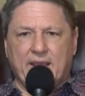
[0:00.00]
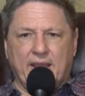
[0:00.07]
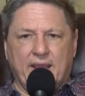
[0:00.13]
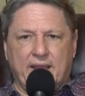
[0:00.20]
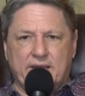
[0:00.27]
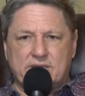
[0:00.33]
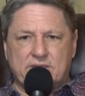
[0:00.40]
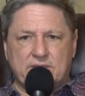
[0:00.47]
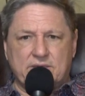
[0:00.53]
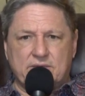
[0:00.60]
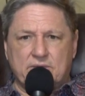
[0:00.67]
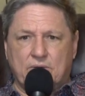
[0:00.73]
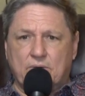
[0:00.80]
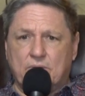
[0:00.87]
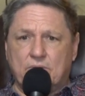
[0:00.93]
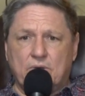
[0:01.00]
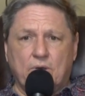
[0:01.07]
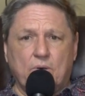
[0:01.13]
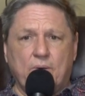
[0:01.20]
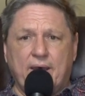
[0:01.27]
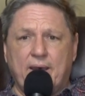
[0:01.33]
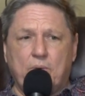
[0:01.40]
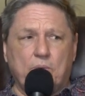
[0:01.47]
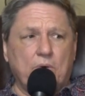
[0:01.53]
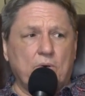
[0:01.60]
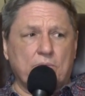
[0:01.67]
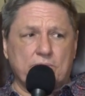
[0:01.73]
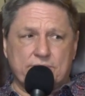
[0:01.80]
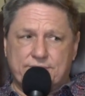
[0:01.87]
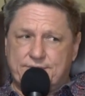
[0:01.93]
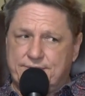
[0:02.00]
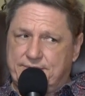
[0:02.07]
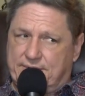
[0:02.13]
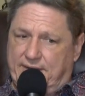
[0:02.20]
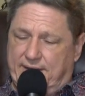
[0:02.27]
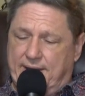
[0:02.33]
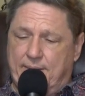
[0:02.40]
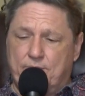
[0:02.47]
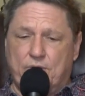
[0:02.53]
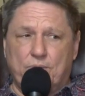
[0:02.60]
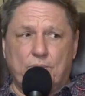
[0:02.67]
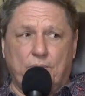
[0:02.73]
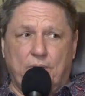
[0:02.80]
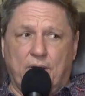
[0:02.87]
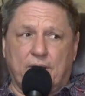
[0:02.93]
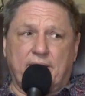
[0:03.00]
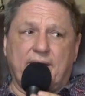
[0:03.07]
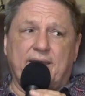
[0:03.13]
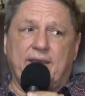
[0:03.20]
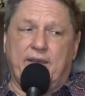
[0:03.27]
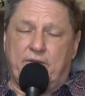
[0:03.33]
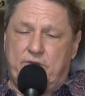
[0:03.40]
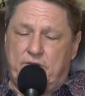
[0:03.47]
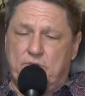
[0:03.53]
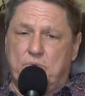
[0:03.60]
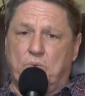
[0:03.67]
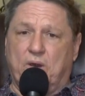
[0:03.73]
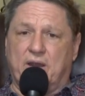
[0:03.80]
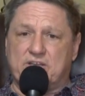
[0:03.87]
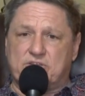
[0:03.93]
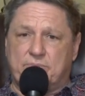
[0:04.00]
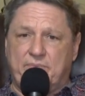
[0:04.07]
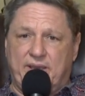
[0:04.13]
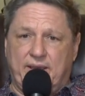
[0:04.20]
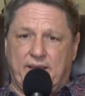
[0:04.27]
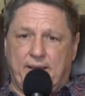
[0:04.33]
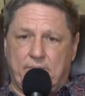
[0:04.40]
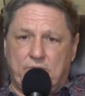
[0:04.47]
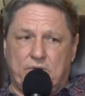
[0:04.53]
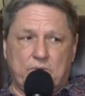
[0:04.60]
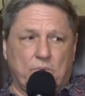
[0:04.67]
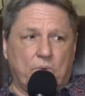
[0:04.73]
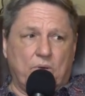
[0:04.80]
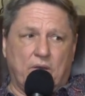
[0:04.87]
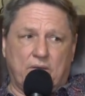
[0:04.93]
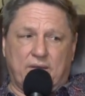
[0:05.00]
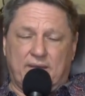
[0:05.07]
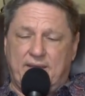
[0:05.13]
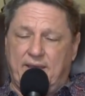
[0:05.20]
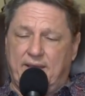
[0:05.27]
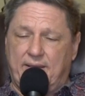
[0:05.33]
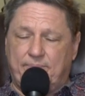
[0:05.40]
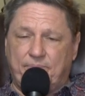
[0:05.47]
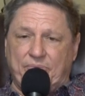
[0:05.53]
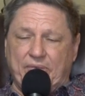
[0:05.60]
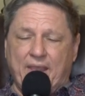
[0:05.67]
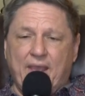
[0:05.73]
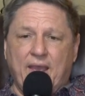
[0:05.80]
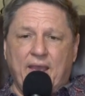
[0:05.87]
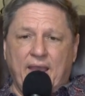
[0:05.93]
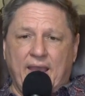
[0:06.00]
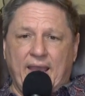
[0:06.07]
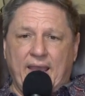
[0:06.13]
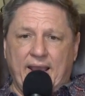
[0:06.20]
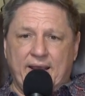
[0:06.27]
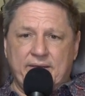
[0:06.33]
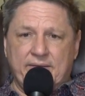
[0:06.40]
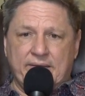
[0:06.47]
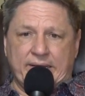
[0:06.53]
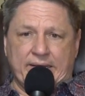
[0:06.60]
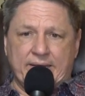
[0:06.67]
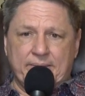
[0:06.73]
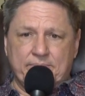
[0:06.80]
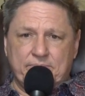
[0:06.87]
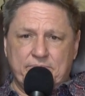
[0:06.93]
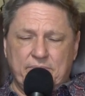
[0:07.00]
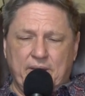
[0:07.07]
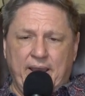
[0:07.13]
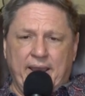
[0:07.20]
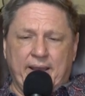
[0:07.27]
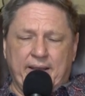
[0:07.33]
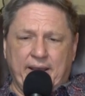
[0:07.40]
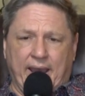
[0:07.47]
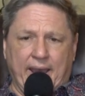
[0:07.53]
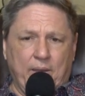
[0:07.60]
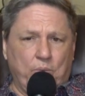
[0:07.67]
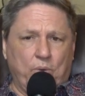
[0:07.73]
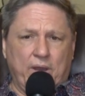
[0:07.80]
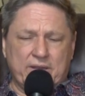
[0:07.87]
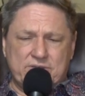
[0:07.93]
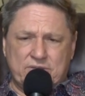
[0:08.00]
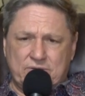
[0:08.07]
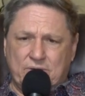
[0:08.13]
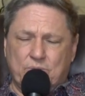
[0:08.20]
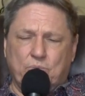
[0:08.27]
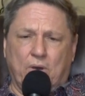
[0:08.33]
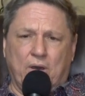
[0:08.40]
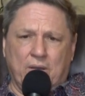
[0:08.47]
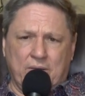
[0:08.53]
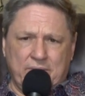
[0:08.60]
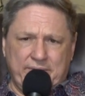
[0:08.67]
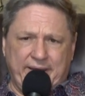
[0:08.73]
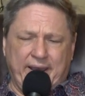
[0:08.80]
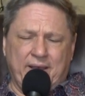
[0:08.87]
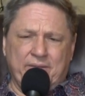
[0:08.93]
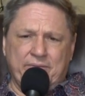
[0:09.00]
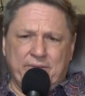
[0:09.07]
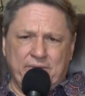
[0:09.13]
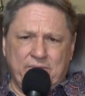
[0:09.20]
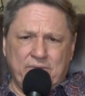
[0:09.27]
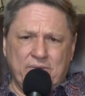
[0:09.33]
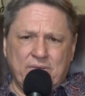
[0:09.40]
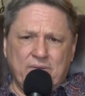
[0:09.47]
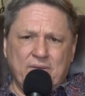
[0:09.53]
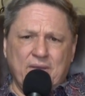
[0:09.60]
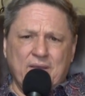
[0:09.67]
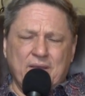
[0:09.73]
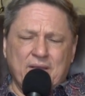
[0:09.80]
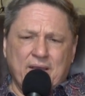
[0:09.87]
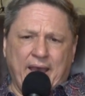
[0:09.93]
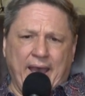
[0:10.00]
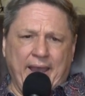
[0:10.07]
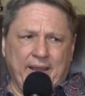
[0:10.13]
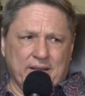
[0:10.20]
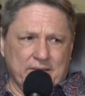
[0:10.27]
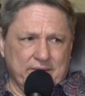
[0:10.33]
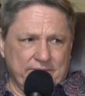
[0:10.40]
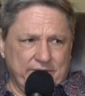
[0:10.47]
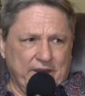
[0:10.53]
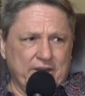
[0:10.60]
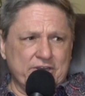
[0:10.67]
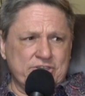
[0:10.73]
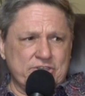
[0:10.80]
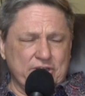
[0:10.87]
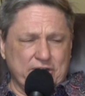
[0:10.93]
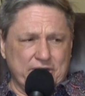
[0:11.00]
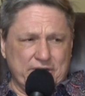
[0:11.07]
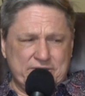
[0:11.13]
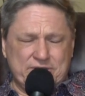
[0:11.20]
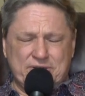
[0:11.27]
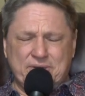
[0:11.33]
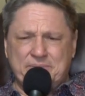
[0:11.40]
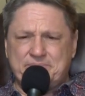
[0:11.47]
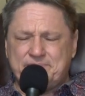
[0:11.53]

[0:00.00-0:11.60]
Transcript: And she said, oh, no, I won't. She said, I'm going to walk again. You watch me. I'm going to walk again. And, uh, and I watched her walk down the aisle of our church.